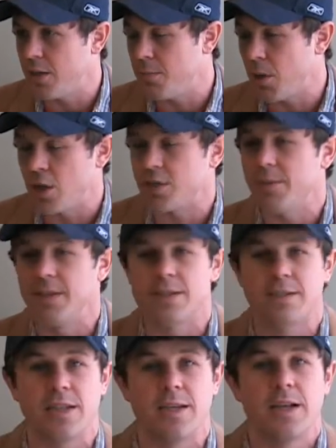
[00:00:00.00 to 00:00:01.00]
brought to me that
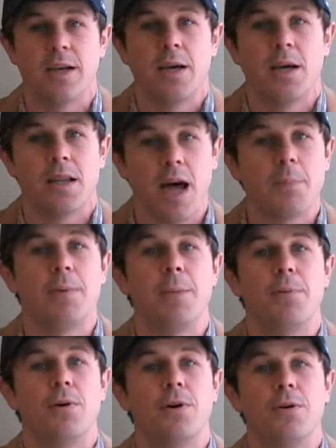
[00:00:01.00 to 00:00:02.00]
said a lot of
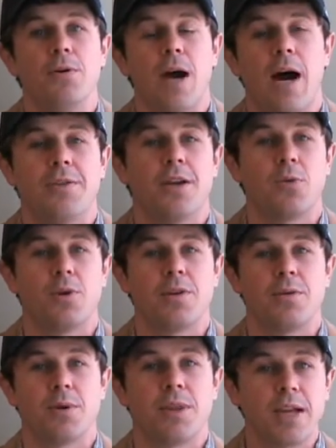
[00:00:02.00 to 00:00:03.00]
people who out there
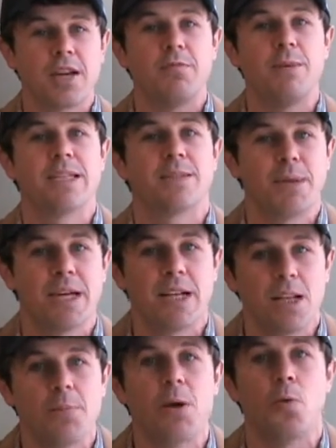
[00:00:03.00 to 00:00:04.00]
were thinking of me as being a
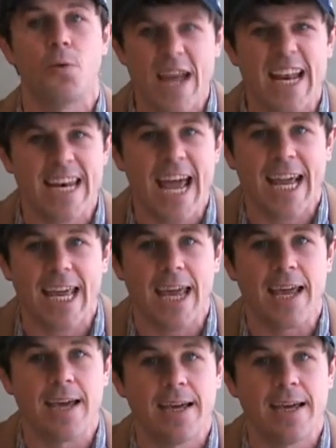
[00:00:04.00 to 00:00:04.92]
little bit rednecky.